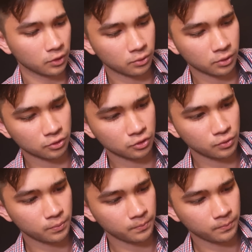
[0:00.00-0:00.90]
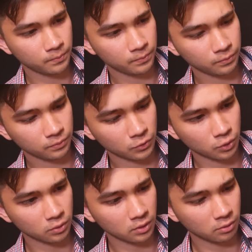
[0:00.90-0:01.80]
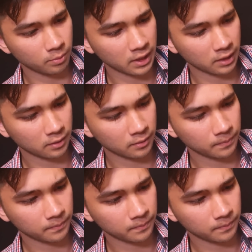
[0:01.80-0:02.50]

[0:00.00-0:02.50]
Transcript: across your lower back.